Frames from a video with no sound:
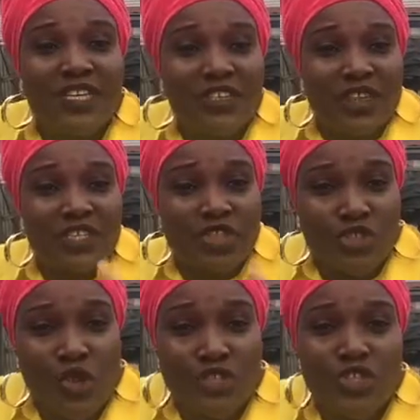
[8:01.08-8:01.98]
on the
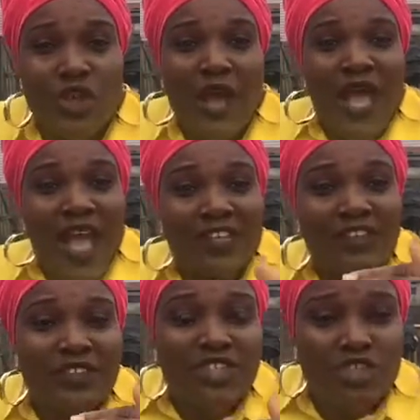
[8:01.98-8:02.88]
structure and
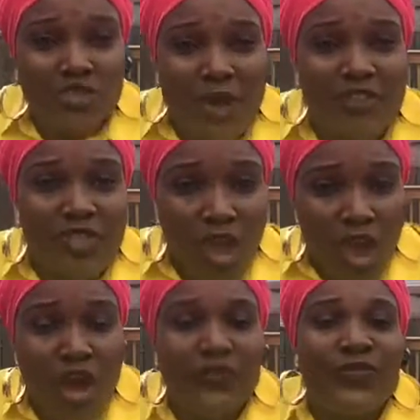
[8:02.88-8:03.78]
on the strength
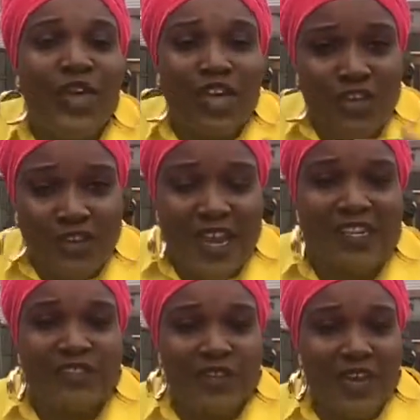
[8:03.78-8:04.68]
of your
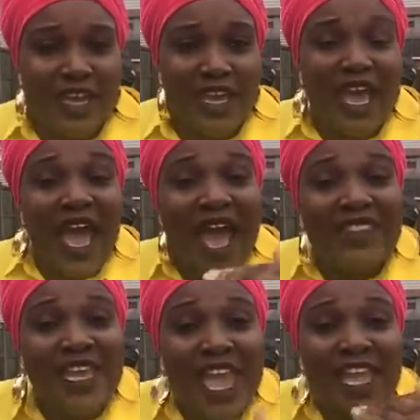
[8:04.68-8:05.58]
natural hair. At
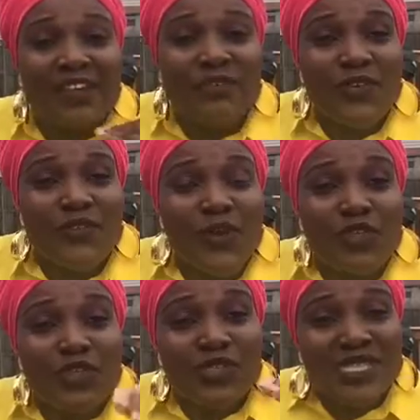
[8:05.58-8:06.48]
the end of the 4
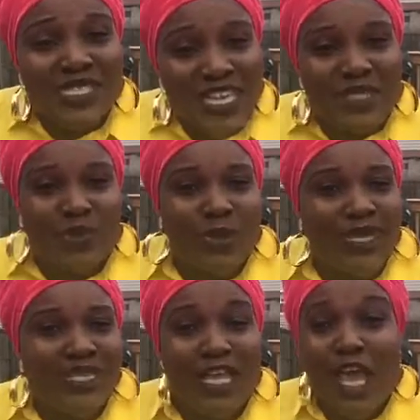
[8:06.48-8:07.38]
to 6
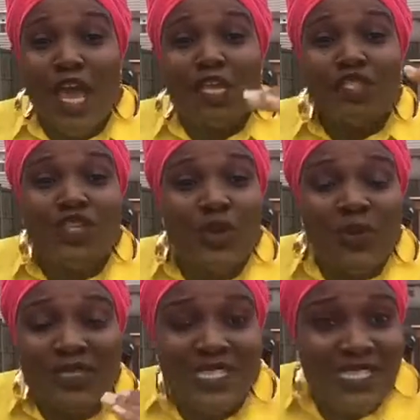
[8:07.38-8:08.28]
weeks, you
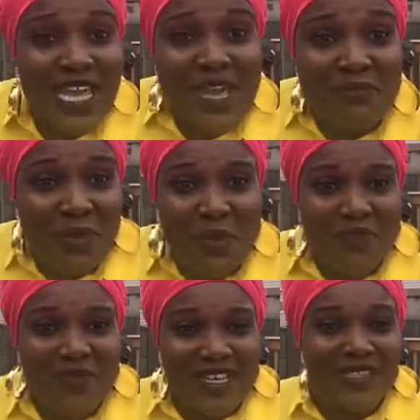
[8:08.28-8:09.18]
will see
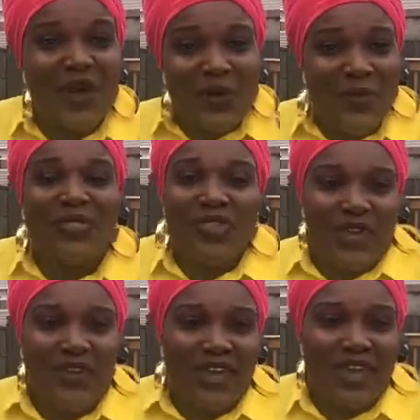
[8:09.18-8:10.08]
improvement with
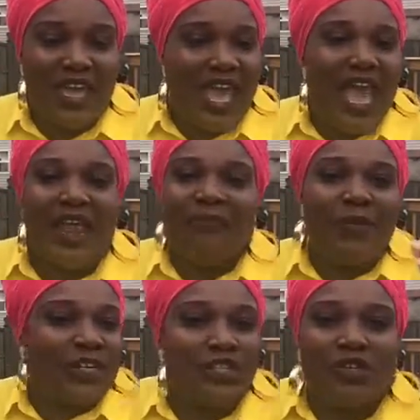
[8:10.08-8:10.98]
your hair. And I
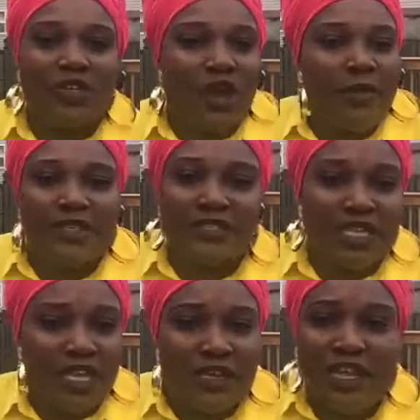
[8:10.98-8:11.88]
bet you're going to come back to
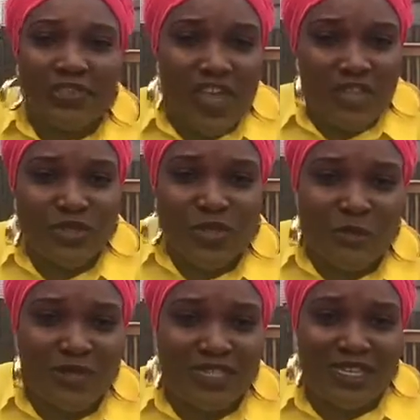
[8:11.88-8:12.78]
say, Lola, thank you so
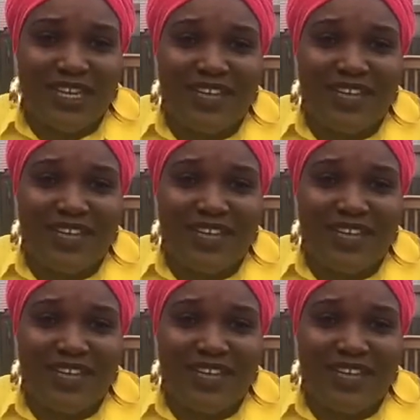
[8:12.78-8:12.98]
much.